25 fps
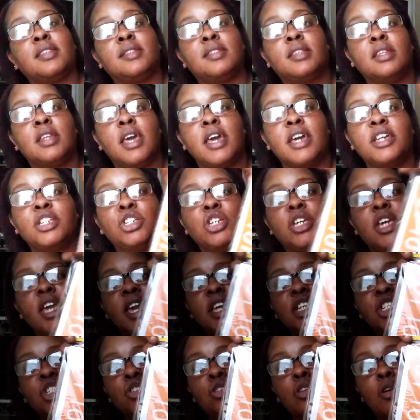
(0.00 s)
It's an
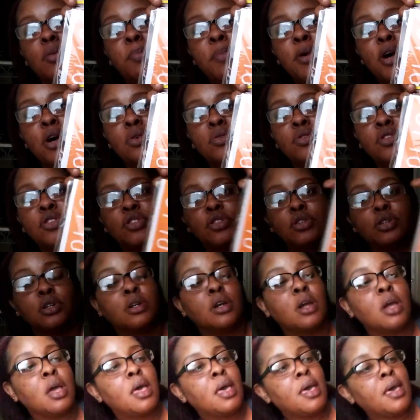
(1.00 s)
educational poster.
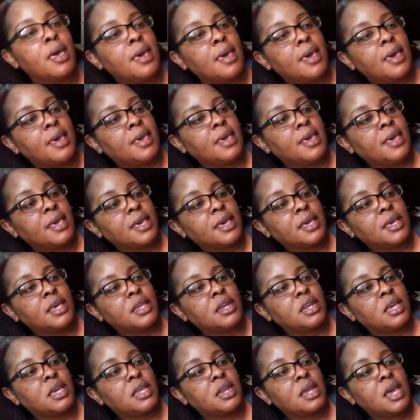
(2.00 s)

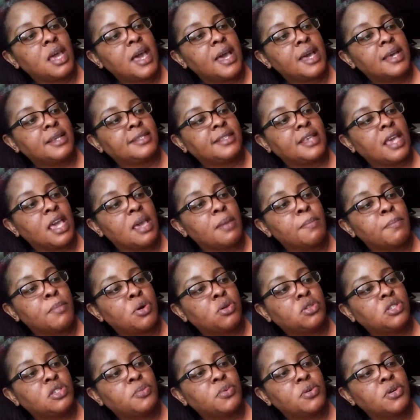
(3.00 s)
And it has a
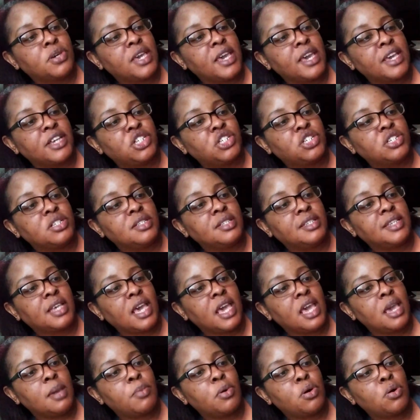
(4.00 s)
multiplication
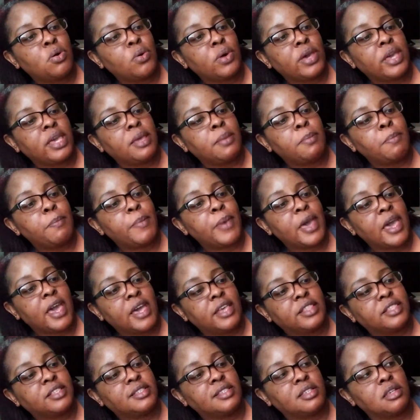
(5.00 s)
table and
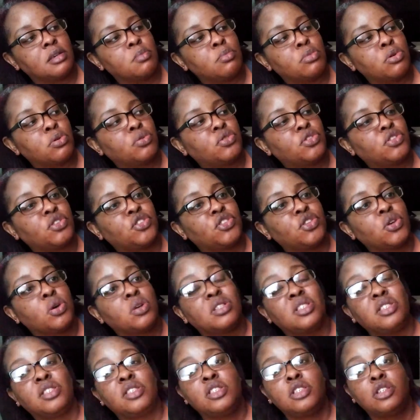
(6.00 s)
math symbols. So
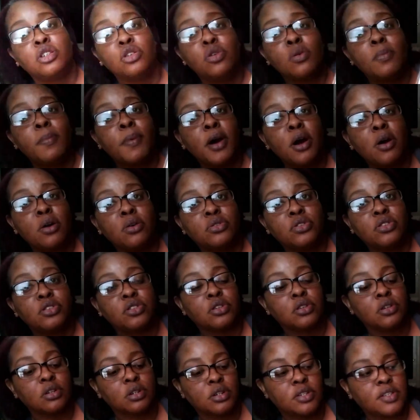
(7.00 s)
it's two
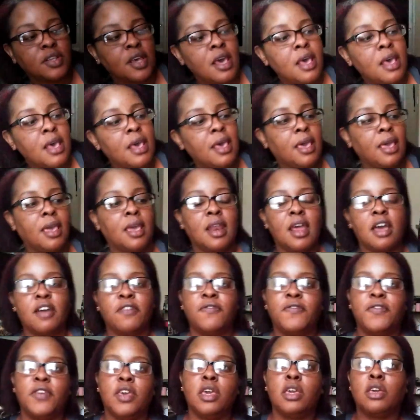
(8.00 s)
posters. And I
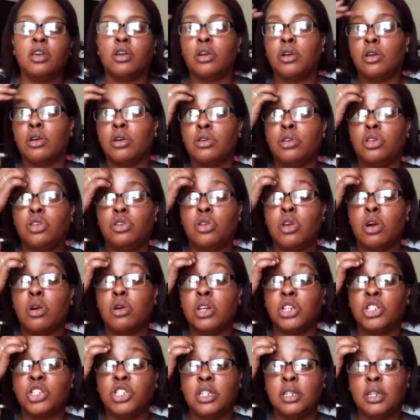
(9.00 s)
figured, you know,
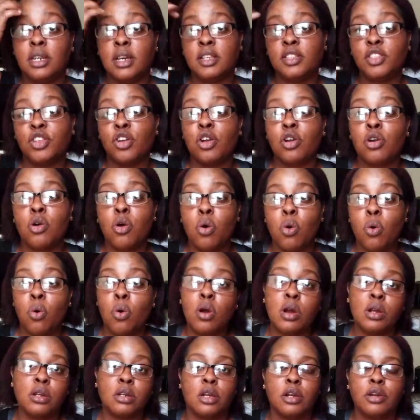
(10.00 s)
because she does her
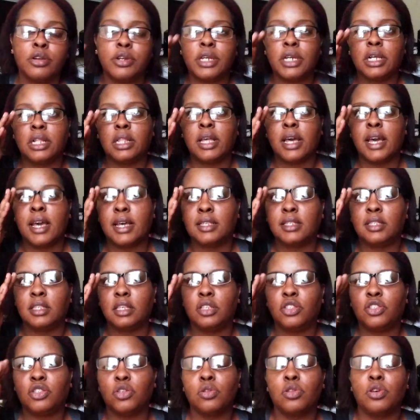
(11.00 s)
core learning
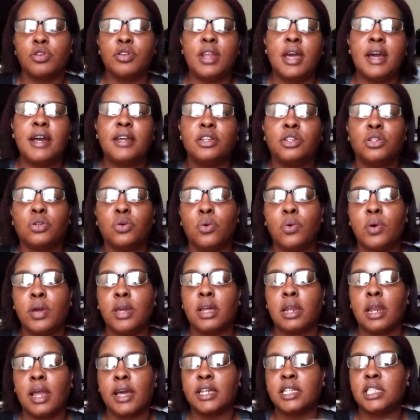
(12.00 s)
classes. So they're not
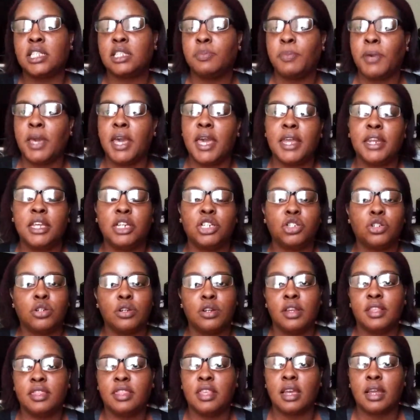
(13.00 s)
doing like Spanish or
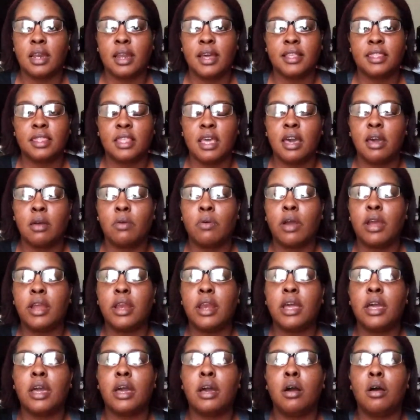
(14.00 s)
anything like that
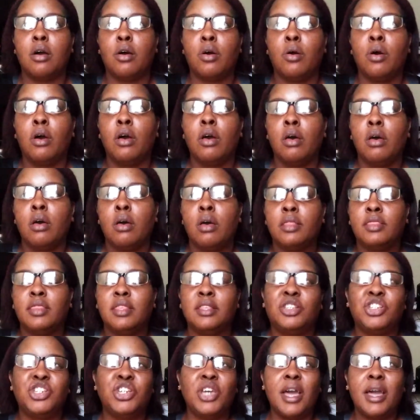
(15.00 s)
right now
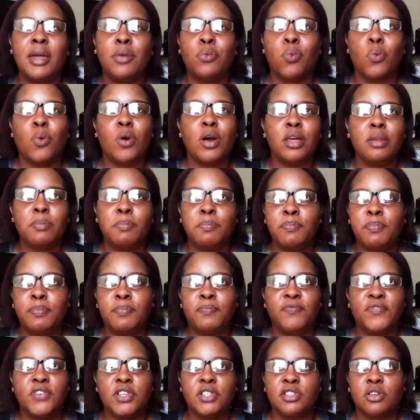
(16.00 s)
she had one
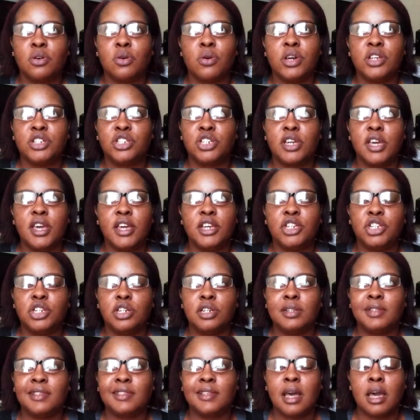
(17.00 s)
physical
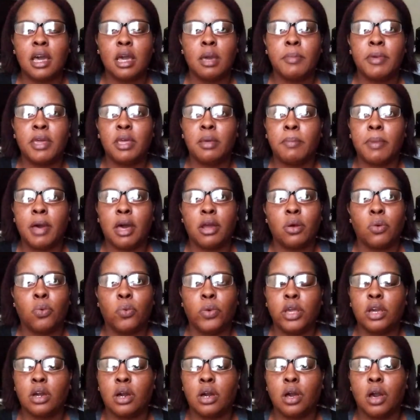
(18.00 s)
education assignment about a
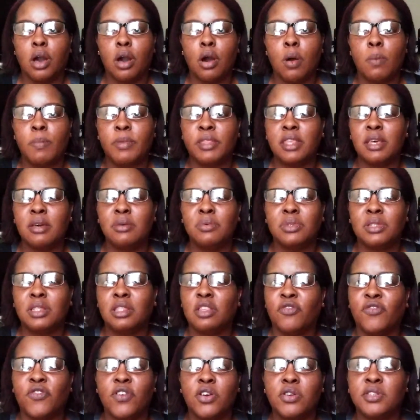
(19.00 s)
week ago, but it was
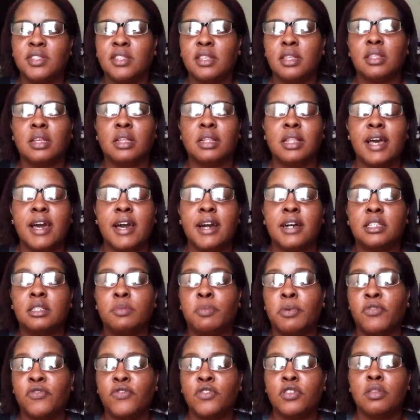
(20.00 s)
the first and the
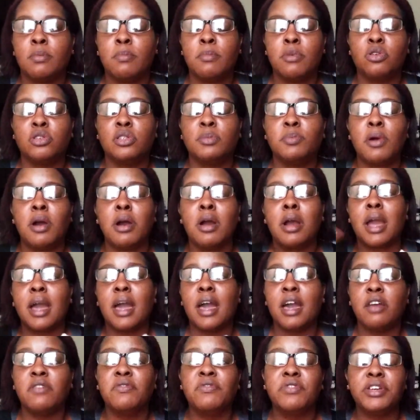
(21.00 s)
last. But for the most part,
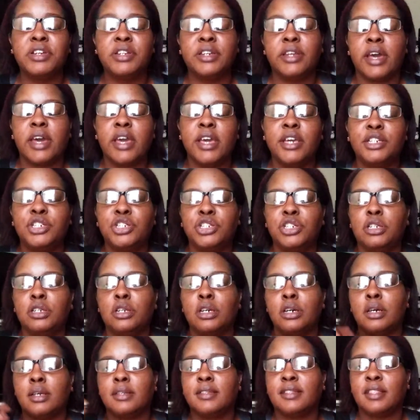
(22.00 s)
every day she
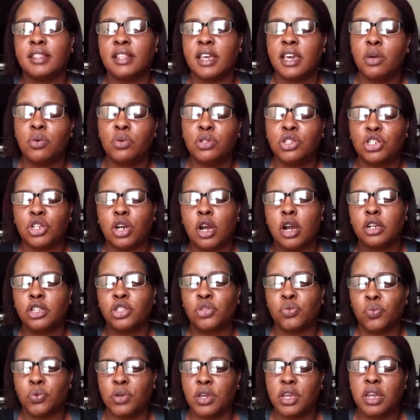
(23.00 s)
does language
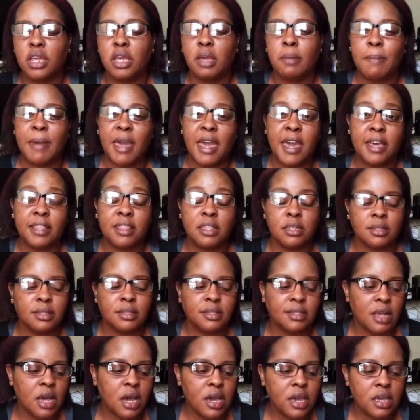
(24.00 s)
arts, reading, math, and
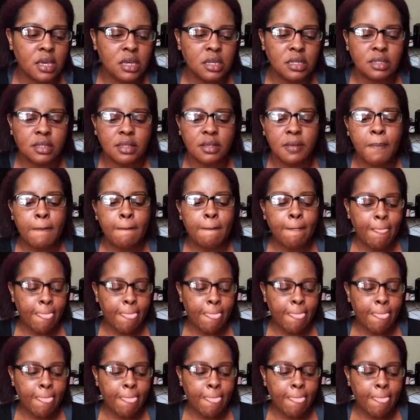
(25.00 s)
science.